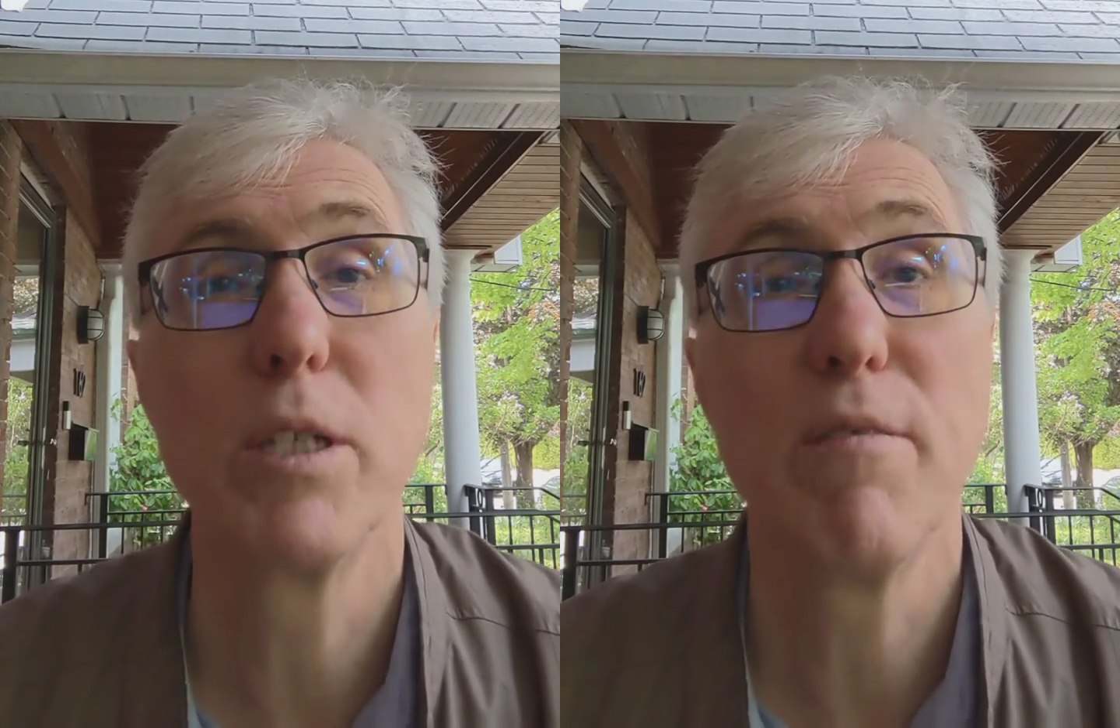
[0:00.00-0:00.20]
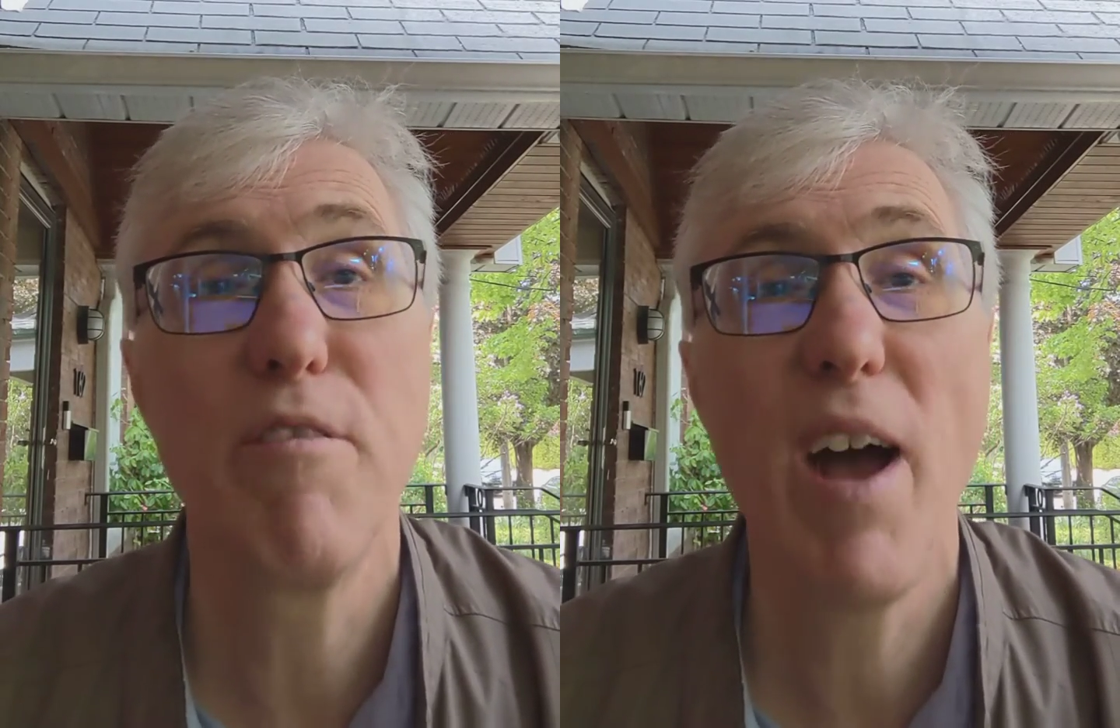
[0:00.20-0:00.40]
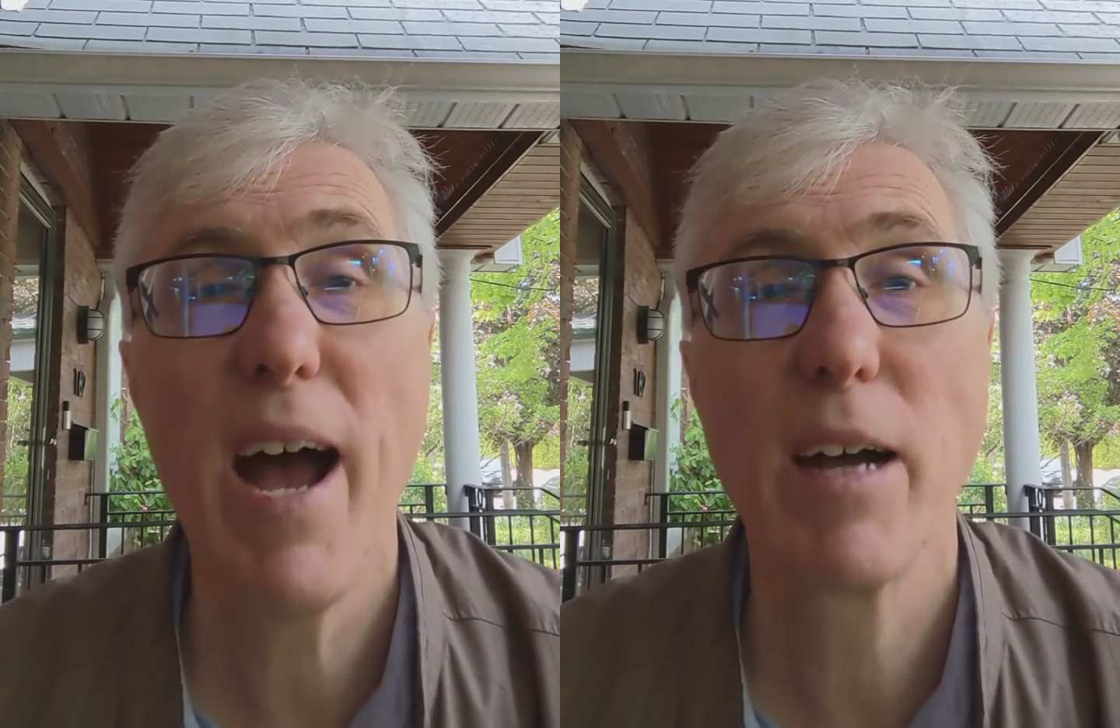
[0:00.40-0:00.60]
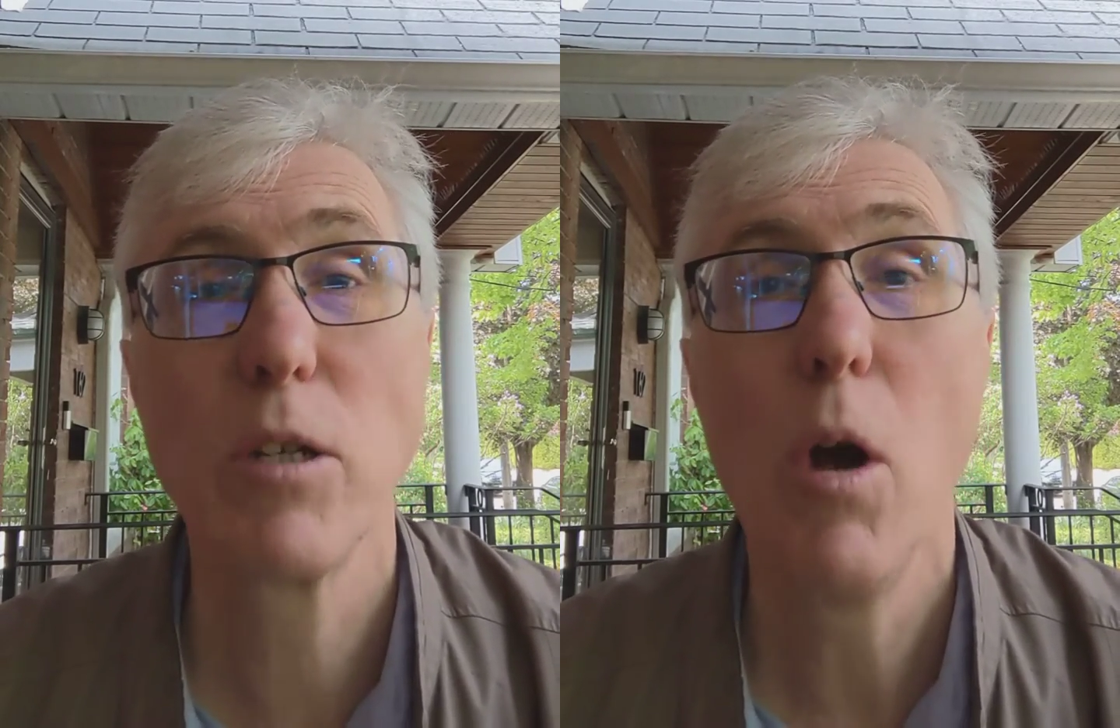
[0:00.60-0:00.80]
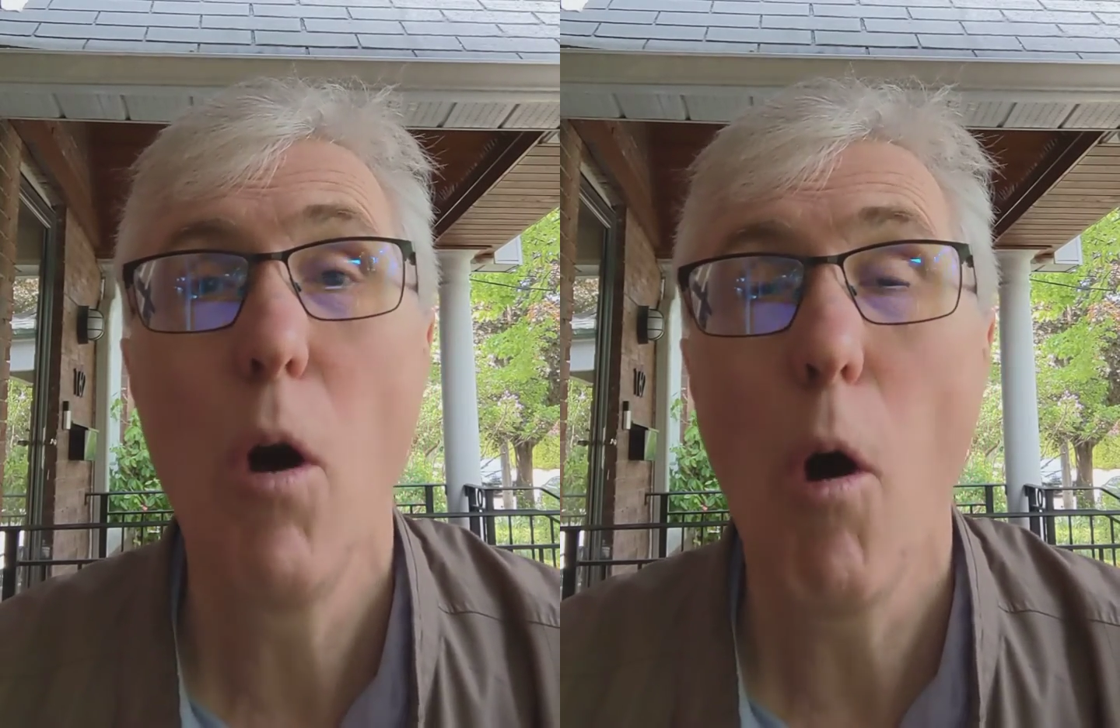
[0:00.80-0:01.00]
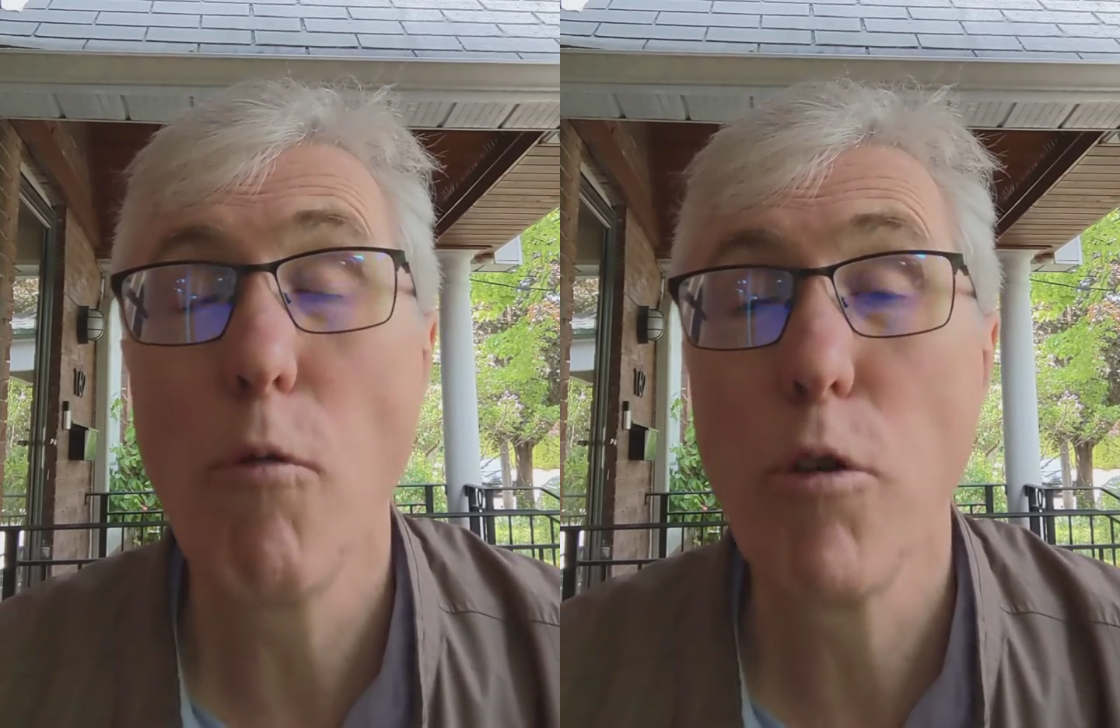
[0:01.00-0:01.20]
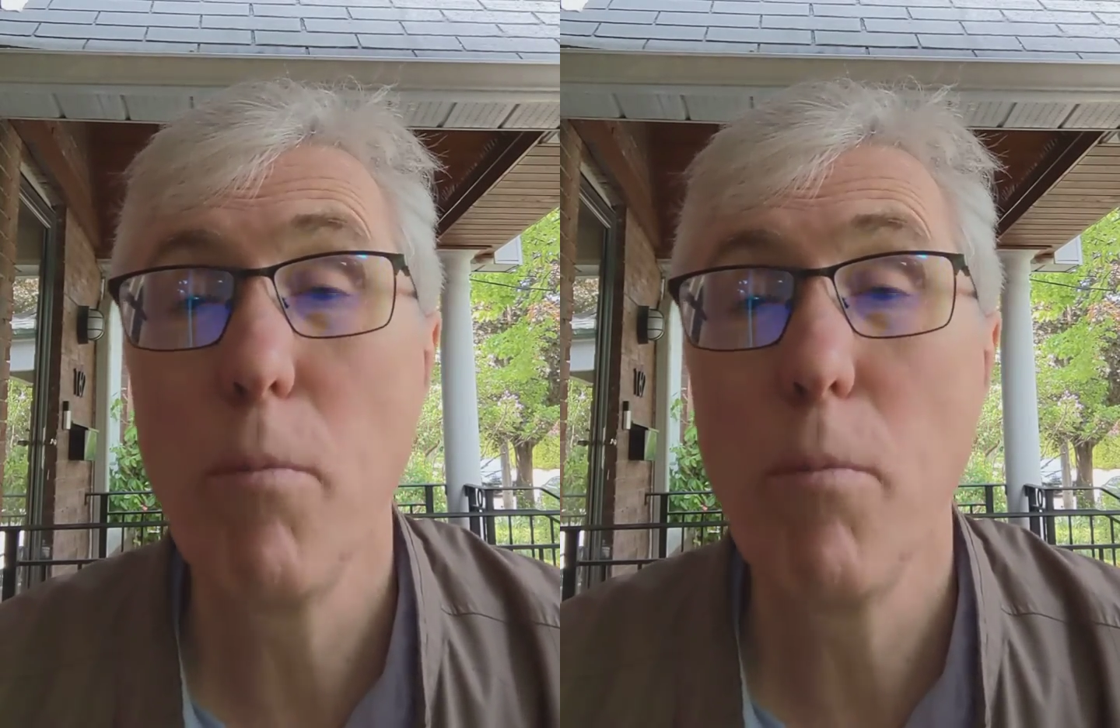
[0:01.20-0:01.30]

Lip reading: In fact, over